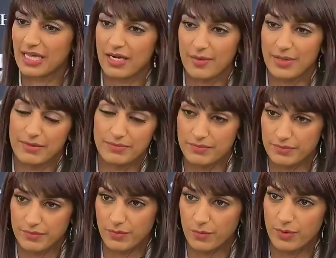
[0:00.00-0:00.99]
that I mean
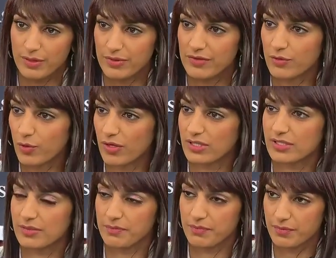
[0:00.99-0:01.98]
we would of
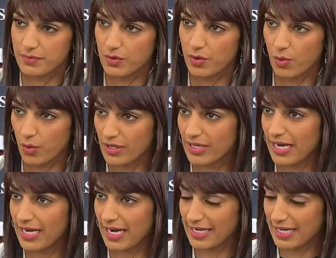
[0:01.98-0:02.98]
course
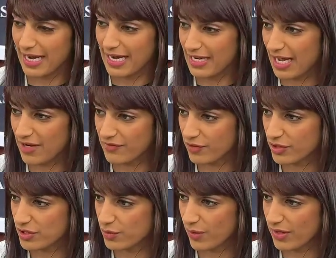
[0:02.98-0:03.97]
coordinate any aid
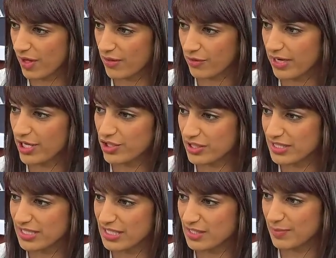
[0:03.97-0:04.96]
efforts with other
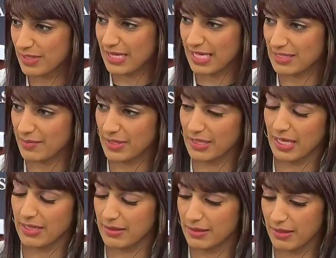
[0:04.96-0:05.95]
agencies, but that's something
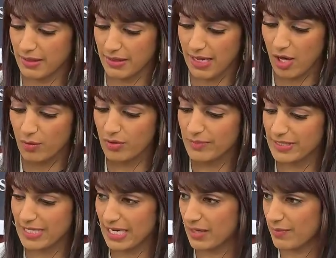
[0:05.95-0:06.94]
that the helm would be
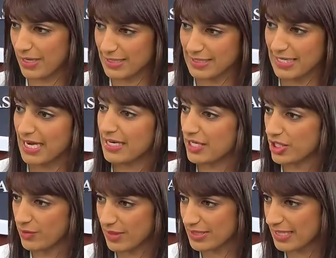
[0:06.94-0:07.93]
taken by state and
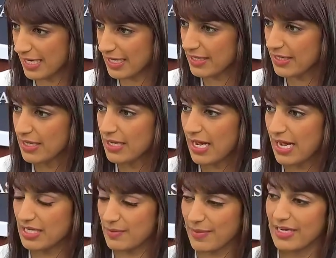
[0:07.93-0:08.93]
USAID.
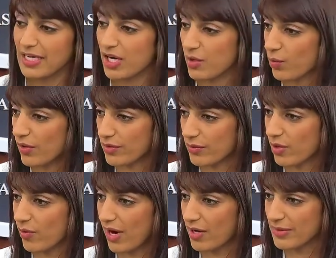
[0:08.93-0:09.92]
And depending on what the
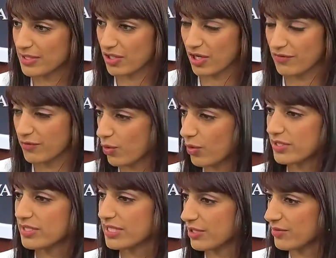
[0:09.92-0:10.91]
requirements are, of
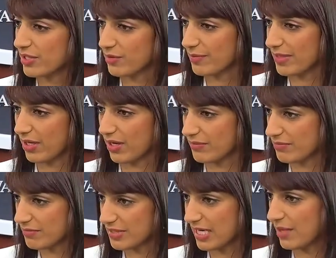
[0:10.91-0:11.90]
course, DoD would be on
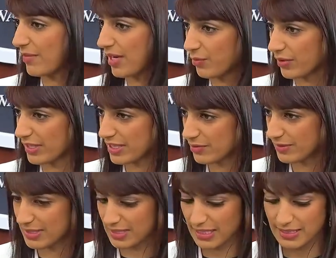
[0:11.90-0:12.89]
standby, willing to
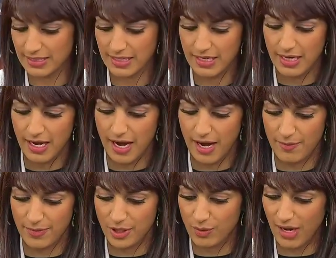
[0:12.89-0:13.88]
assist. Um,
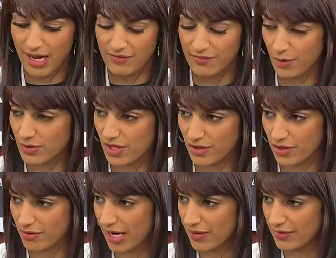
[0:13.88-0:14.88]
but you have folks on the
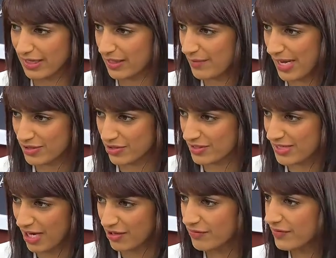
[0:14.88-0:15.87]
ground like Ambassador
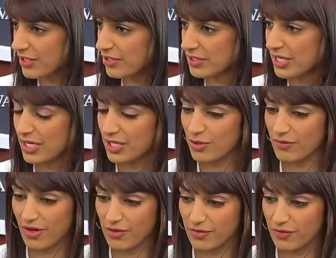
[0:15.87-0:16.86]
Satterfield. You have
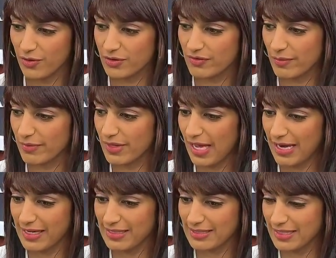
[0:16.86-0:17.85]
other folks from the
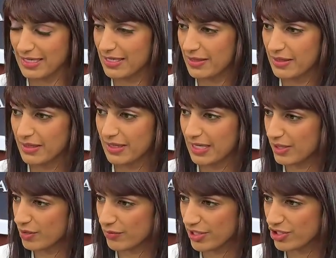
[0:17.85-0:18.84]
NSC in
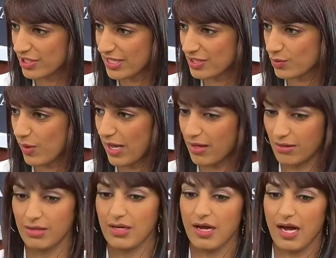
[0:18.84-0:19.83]
the region as
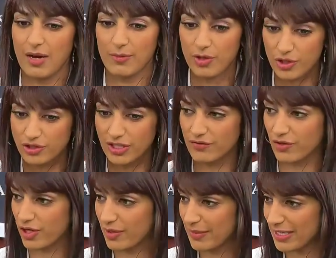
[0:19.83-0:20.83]
well, um, urging for
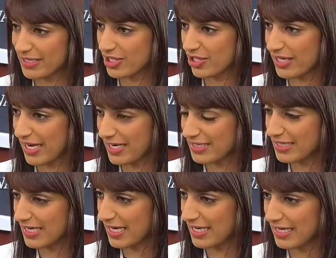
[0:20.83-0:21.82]
humanitarian aid to
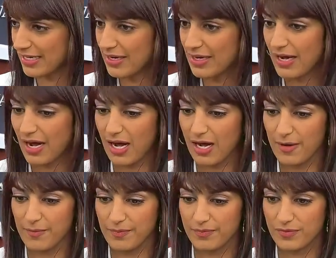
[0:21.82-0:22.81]
get in.
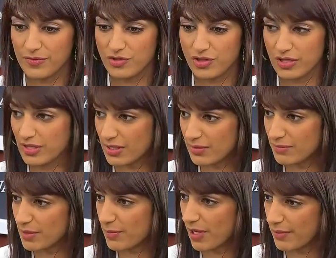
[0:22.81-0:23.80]
Um, should the
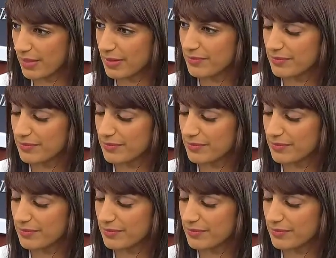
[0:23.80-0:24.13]
department?